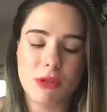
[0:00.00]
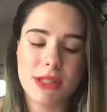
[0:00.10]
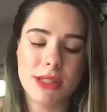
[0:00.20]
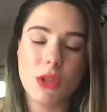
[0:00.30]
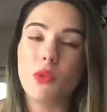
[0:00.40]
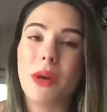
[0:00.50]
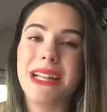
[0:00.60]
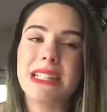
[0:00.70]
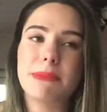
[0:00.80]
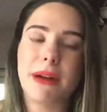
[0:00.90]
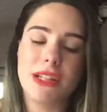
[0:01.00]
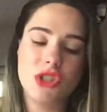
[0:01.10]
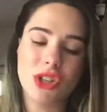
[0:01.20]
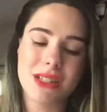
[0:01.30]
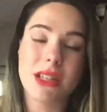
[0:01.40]
still wins by
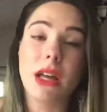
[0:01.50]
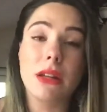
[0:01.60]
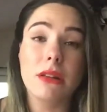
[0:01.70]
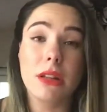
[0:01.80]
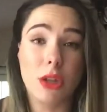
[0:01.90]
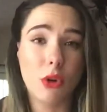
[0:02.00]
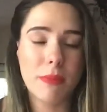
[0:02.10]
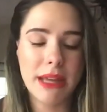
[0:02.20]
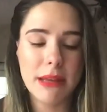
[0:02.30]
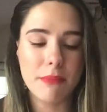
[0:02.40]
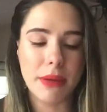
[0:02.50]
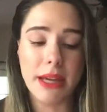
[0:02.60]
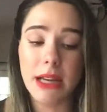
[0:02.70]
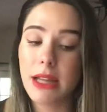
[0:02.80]
just a little bit, but